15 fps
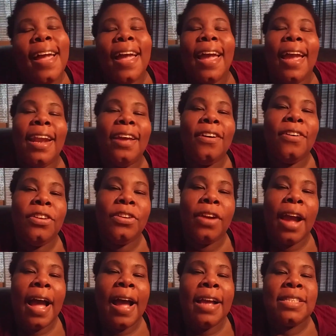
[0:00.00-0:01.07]
anywho you
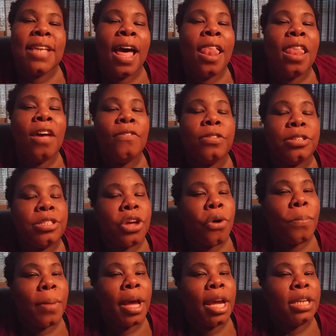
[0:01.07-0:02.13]
guys i love you so
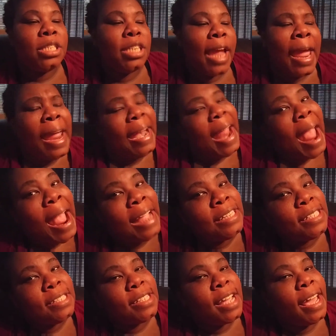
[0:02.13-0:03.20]
much and
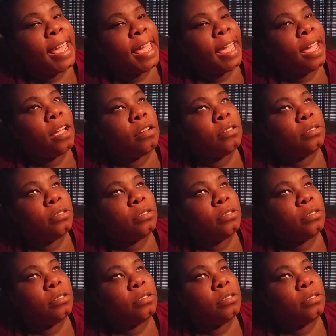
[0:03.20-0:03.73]
AJ,